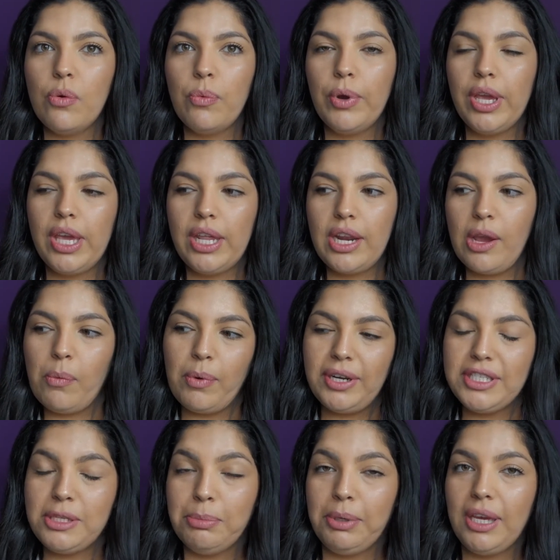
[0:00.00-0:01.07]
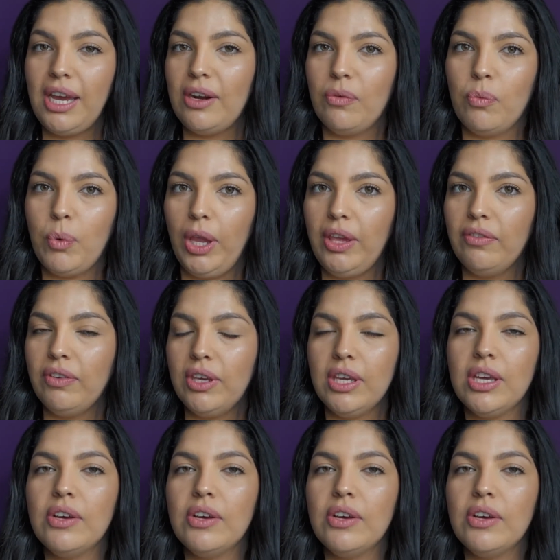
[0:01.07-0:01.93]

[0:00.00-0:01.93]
when I want it to be kind of wavy.